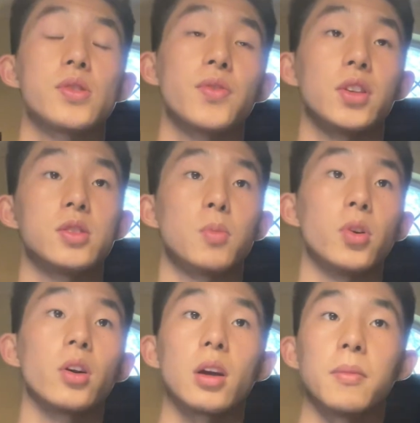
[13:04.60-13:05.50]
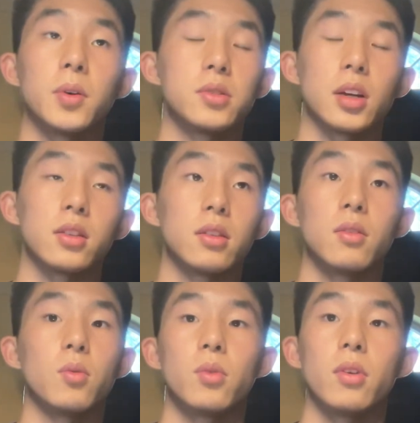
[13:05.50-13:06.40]
Fellows program. It was like
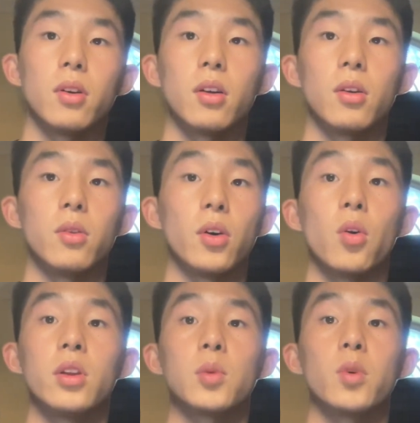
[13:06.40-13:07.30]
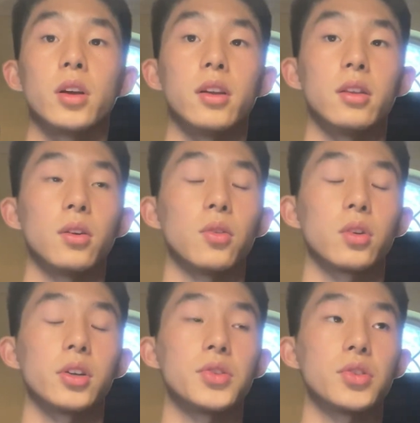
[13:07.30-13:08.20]
the only one in the whole
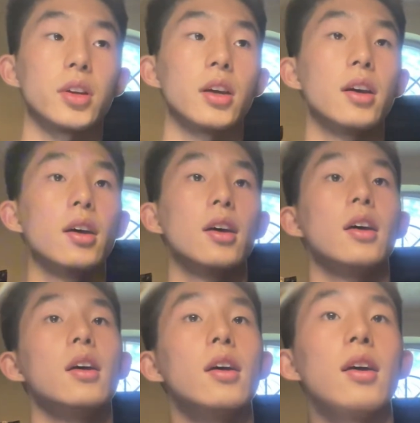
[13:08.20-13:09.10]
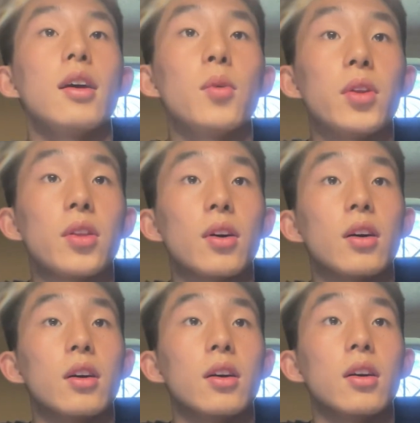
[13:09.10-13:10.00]
country, with
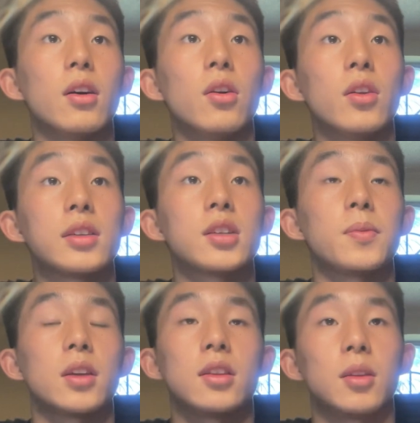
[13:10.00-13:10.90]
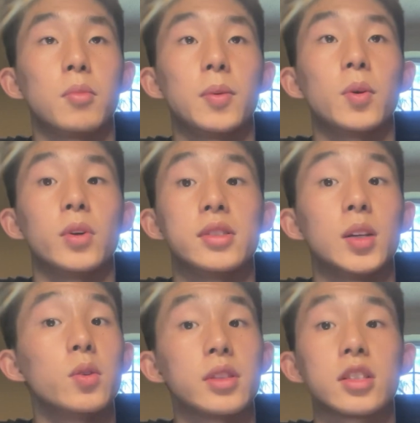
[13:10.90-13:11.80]
uh, only accepting ten people. Was it
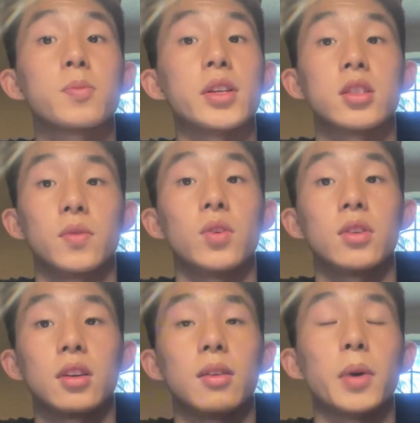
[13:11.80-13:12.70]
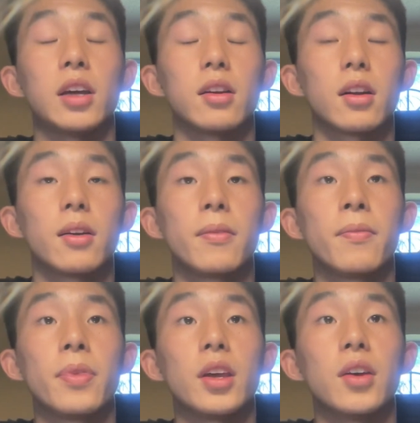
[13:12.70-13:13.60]
was expensive to attend Baylor.
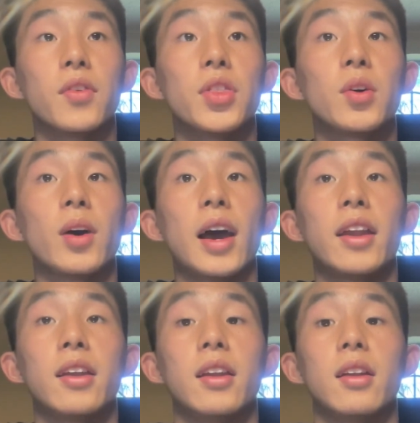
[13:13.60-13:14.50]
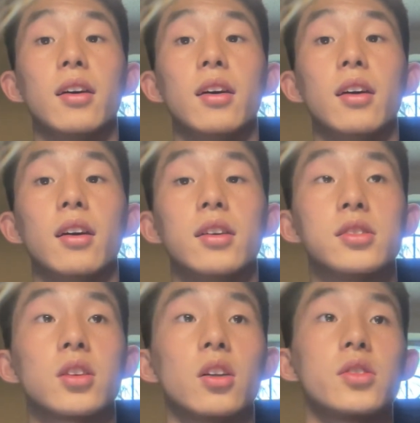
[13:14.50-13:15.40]
Even though I had an, a
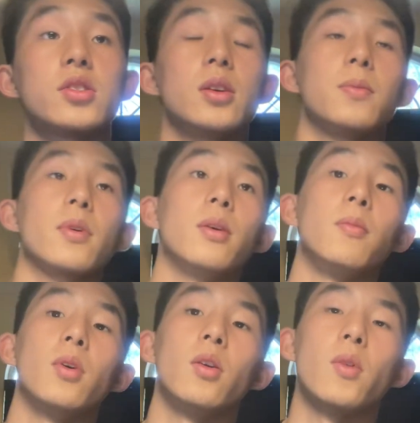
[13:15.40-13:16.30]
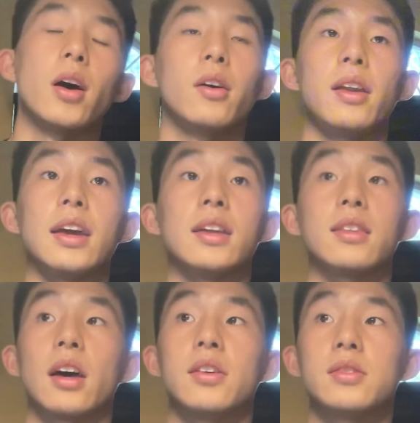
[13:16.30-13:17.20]
scholarship of around eighty
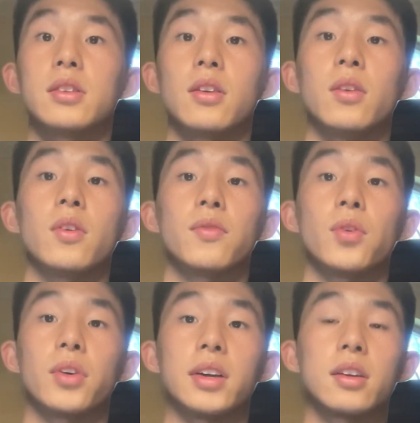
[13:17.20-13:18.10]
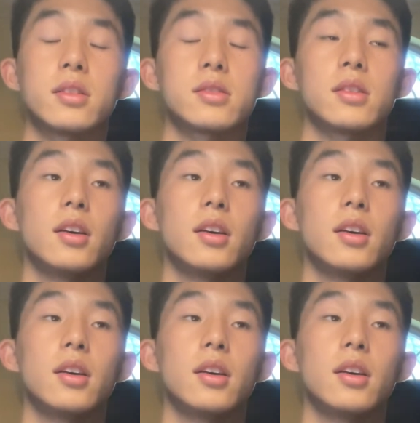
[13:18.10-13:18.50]
thousand dollars over four years,